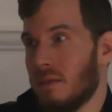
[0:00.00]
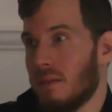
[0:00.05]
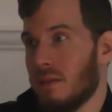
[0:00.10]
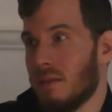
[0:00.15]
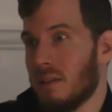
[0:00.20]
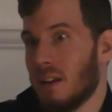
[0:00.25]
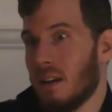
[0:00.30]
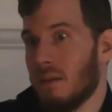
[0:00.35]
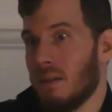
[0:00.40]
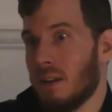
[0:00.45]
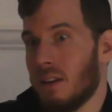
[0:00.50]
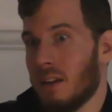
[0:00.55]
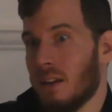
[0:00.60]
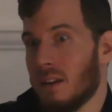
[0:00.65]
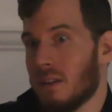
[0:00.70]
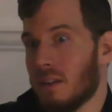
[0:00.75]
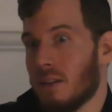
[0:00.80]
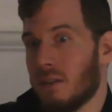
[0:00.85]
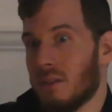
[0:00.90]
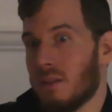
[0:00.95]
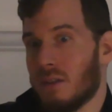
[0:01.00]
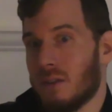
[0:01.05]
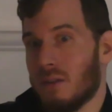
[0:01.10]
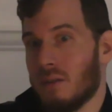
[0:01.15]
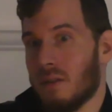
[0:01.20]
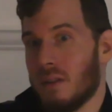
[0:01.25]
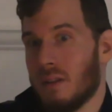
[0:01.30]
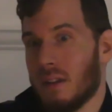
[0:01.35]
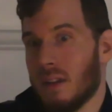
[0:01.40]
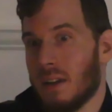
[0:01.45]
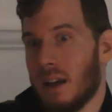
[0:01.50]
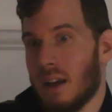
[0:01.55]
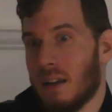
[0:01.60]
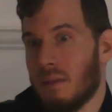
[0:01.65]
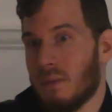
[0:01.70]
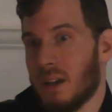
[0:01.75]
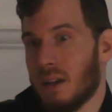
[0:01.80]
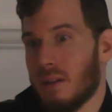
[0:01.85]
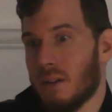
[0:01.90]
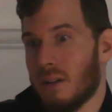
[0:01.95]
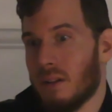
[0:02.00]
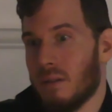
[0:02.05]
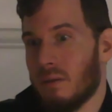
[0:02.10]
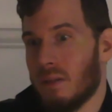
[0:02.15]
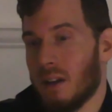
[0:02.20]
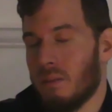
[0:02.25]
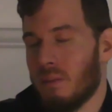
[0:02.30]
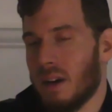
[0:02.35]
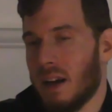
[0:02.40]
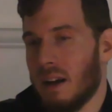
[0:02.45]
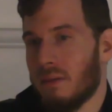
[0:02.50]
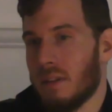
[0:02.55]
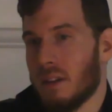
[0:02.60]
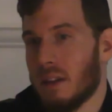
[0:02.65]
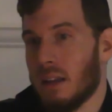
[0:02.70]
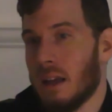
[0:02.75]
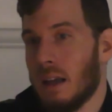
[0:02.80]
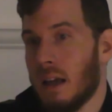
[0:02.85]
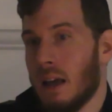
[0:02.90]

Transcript: Somebody doesn't know the truth, he can't be called a real prophet.